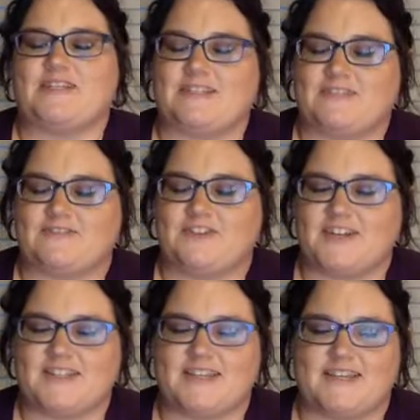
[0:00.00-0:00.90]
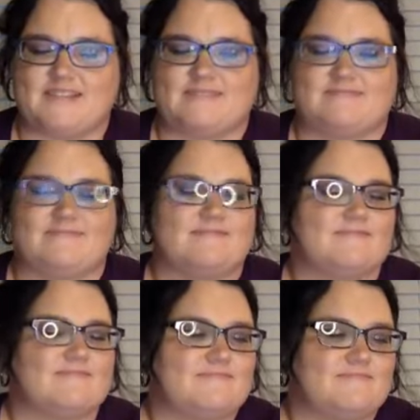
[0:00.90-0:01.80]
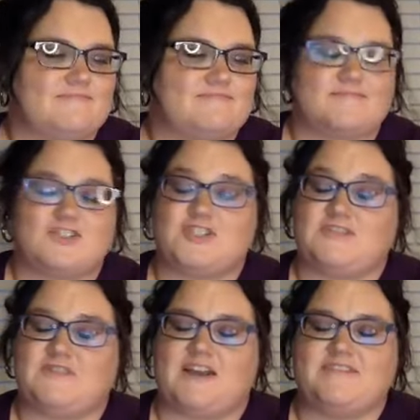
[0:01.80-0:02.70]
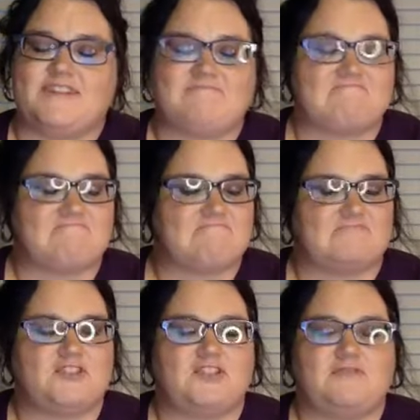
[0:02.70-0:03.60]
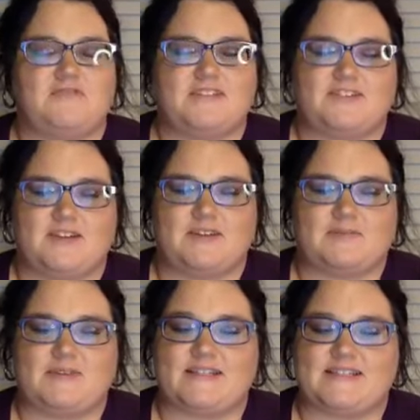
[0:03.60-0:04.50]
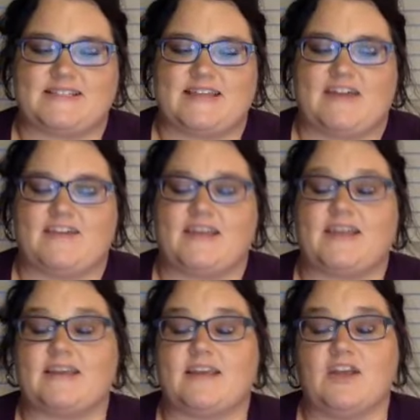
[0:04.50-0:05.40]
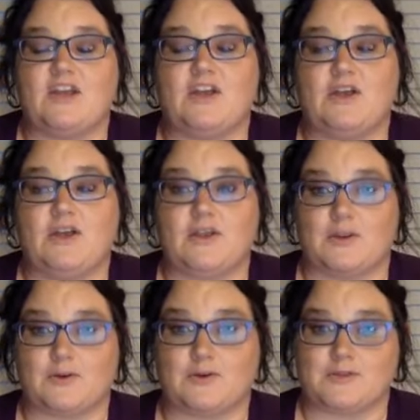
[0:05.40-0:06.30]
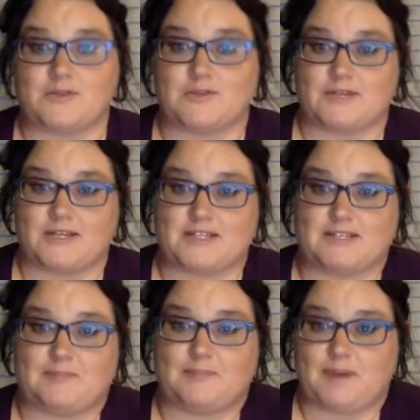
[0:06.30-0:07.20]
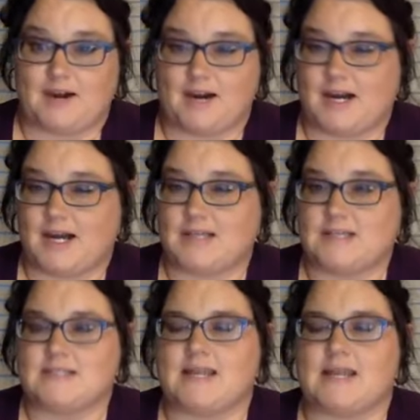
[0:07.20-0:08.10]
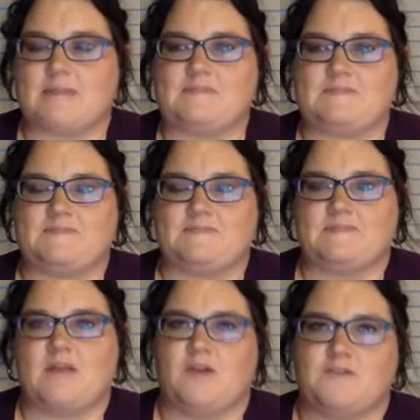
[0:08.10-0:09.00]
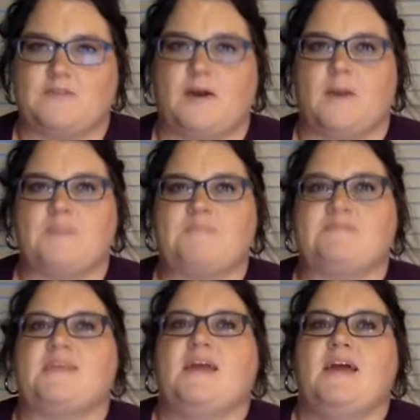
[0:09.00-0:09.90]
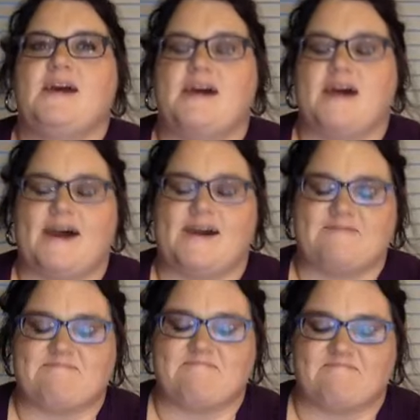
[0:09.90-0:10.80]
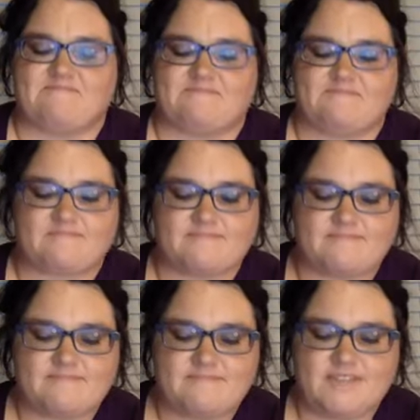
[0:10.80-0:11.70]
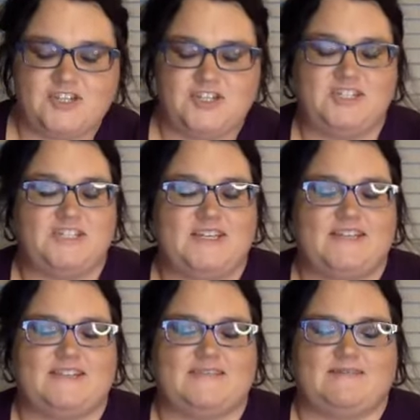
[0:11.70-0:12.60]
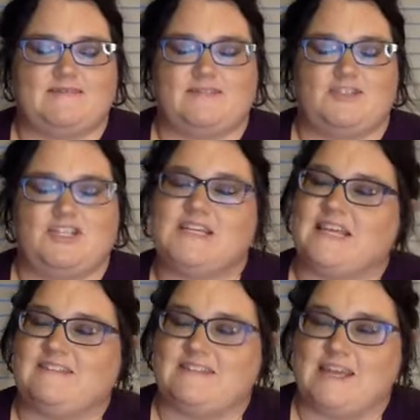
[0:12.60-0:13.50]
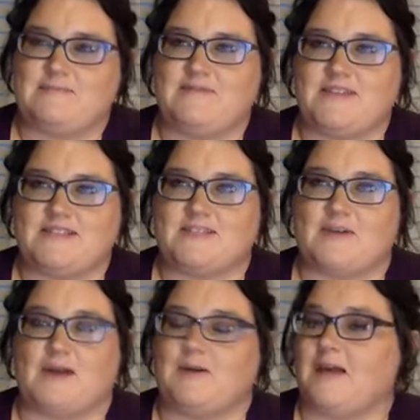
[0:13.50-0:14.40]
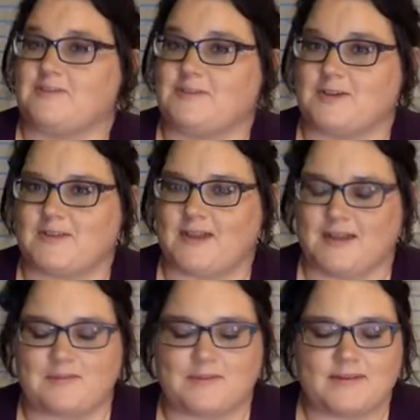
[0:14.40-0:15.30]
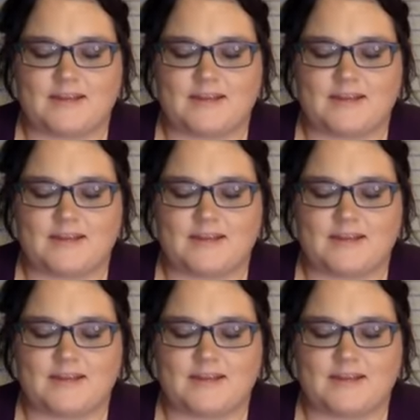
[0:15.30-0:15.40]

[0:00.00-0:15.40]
dear friend that she found it and she went to it, but it is now a local resort and spa type health spa. Um, she did. She didn't get the name of it, so I will have to look that up.